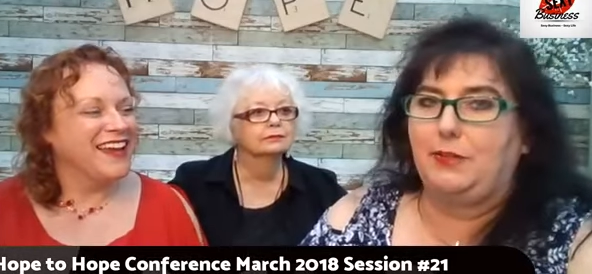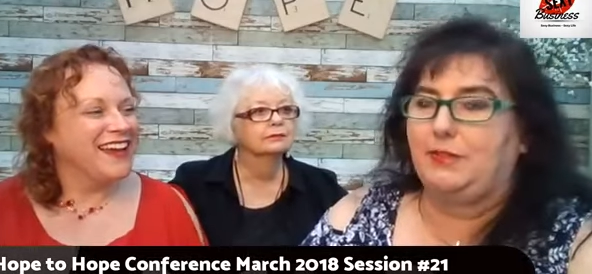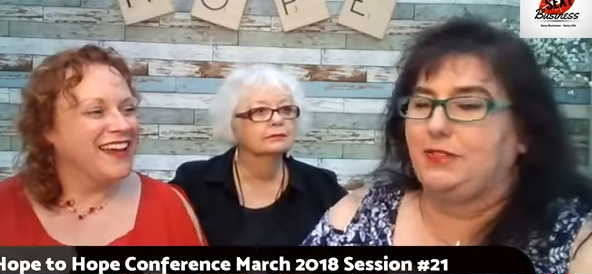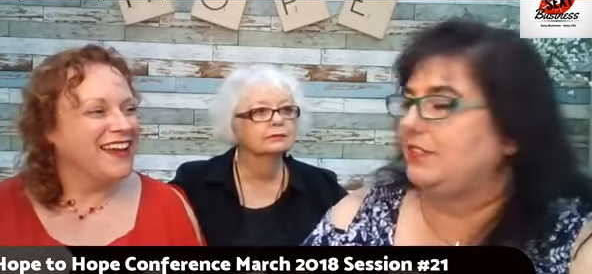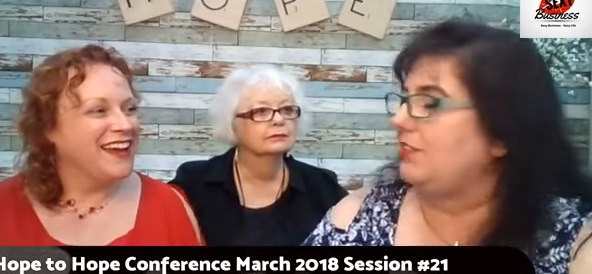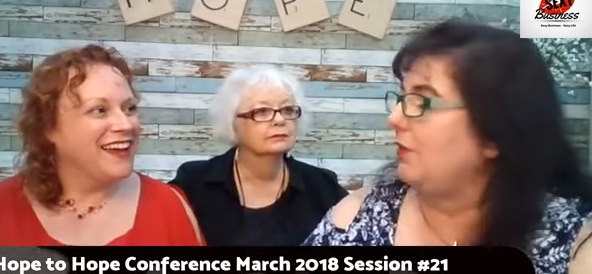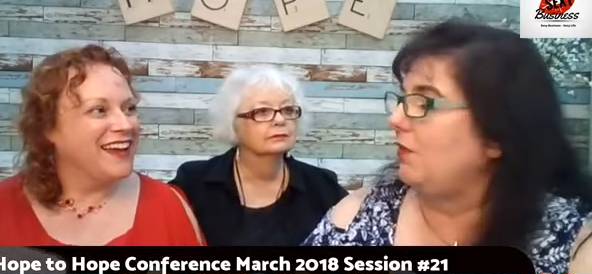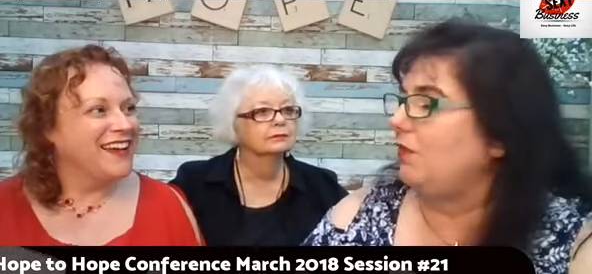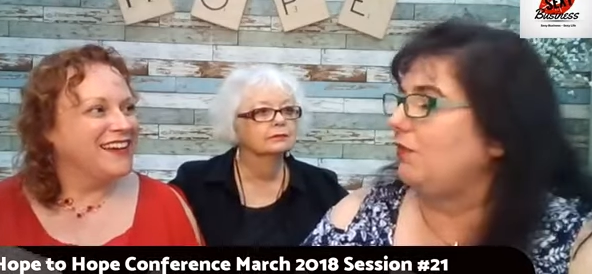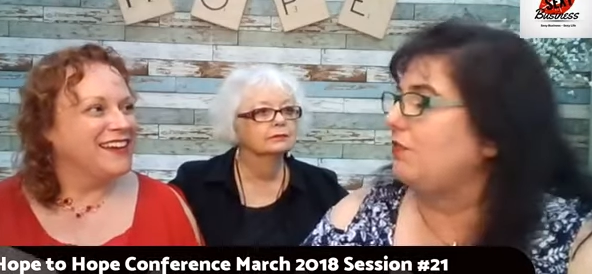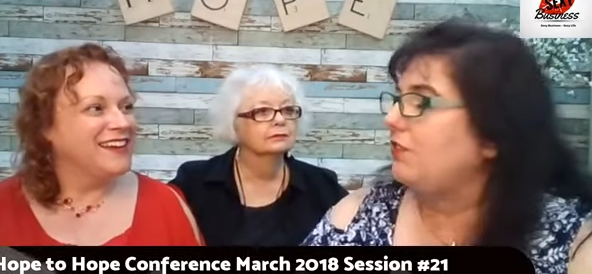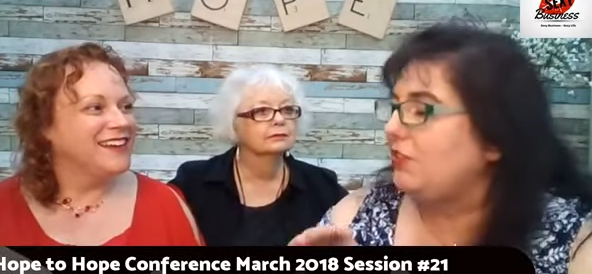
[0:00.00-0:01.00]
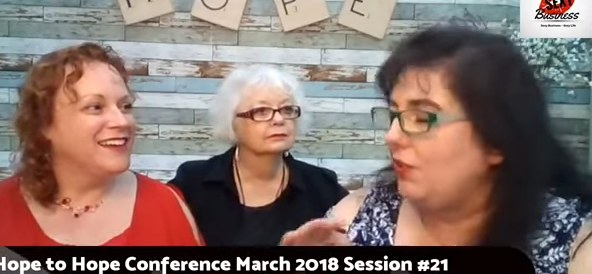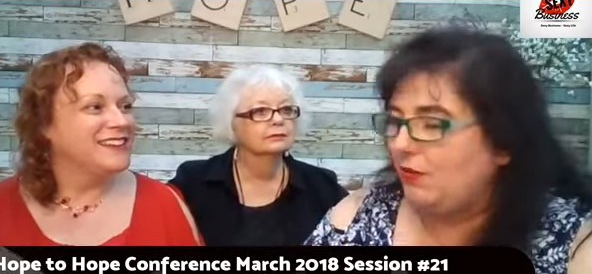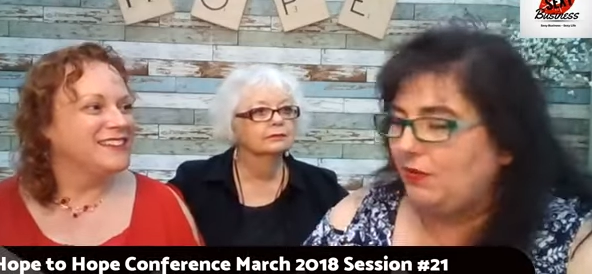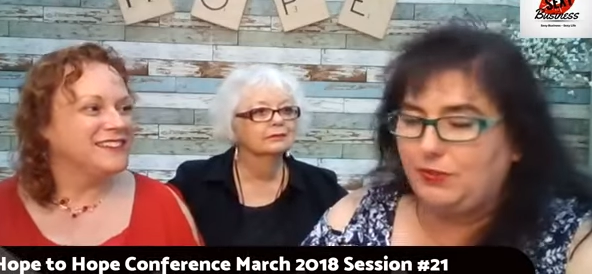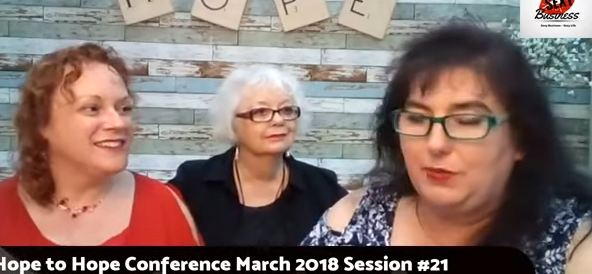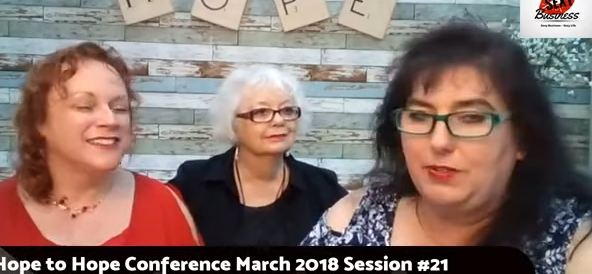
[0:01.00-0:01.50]
Speaker 1: though was so so
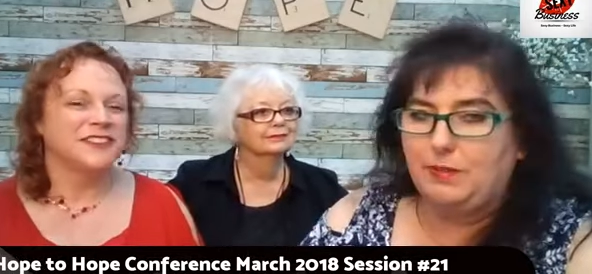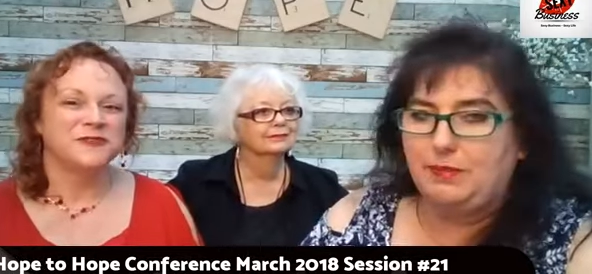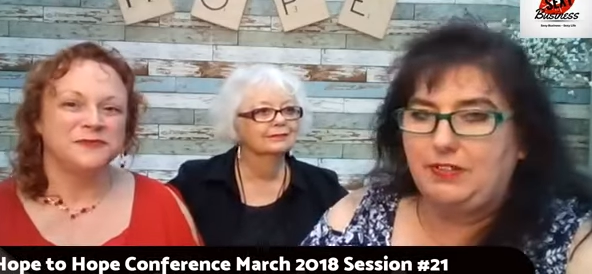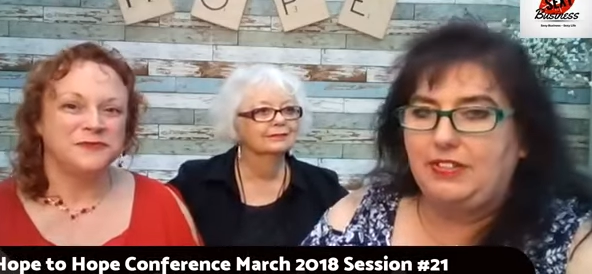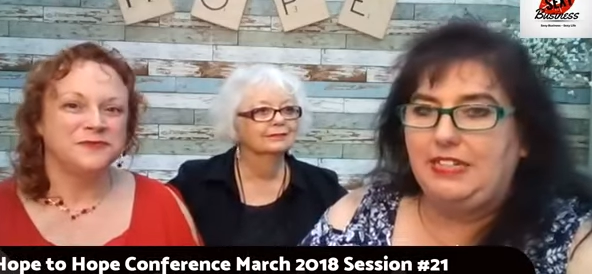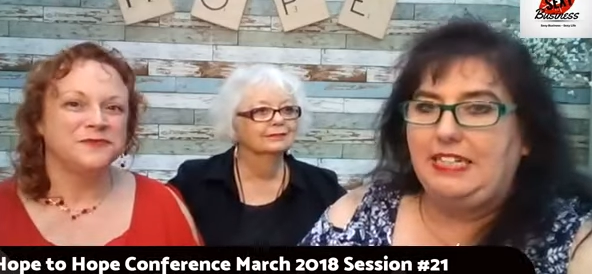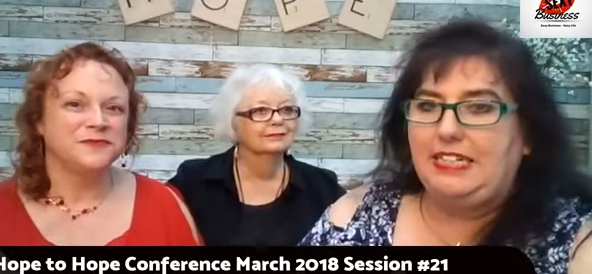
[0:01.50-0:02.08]
adorable.